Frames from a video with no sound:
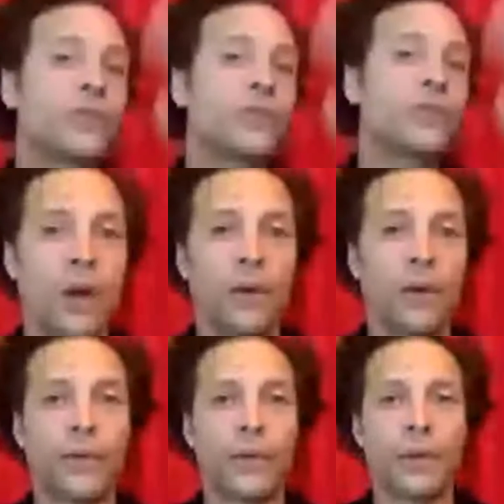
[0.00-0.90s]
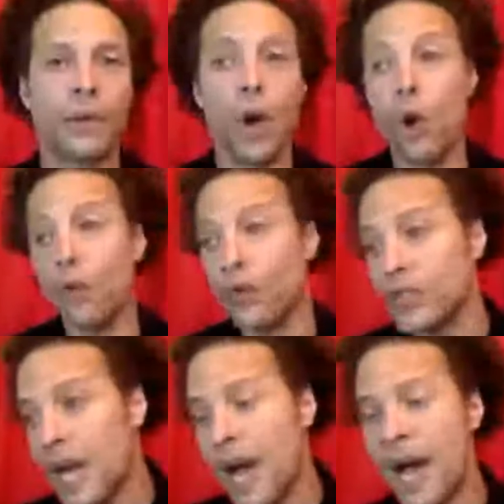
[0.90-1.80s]
of growth over
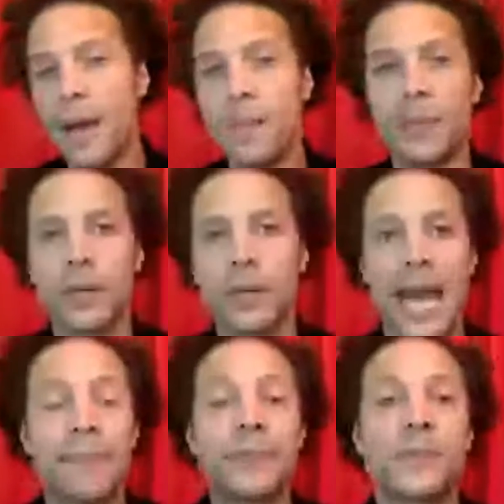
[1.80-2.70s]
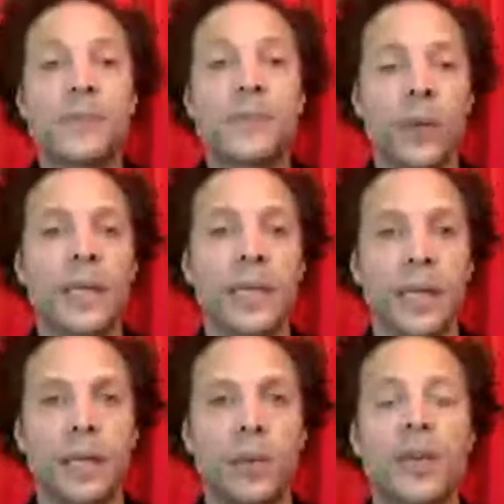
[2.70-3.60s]
time happens more quickly.
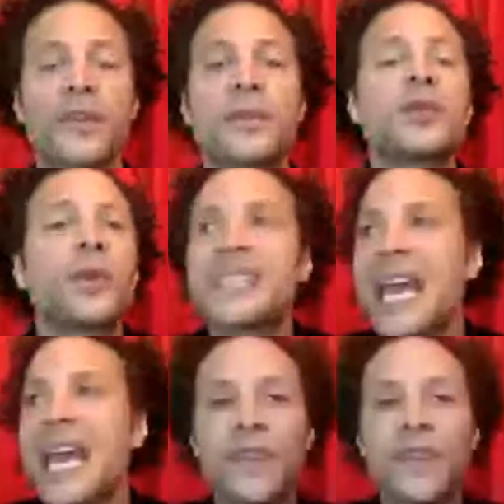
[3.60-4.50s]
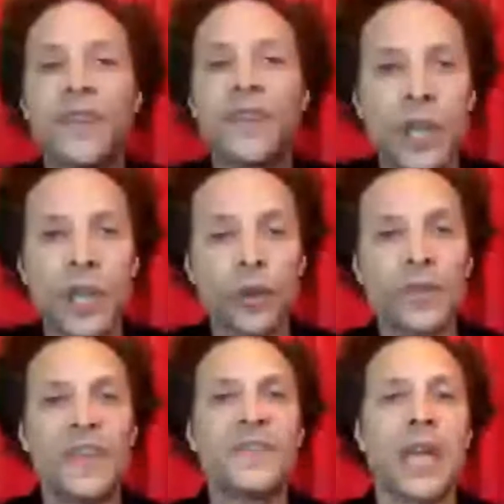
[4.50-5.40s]
What happens if you put 10, 15, 20, 30,
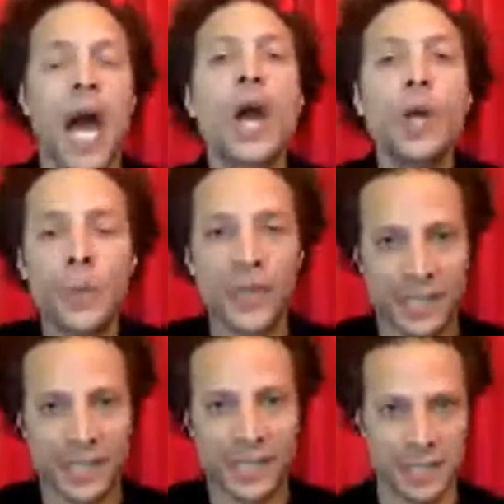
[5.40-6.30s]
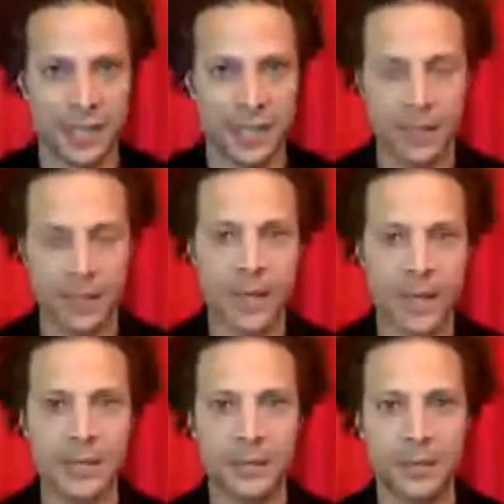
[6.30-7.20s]
50, 100%, right?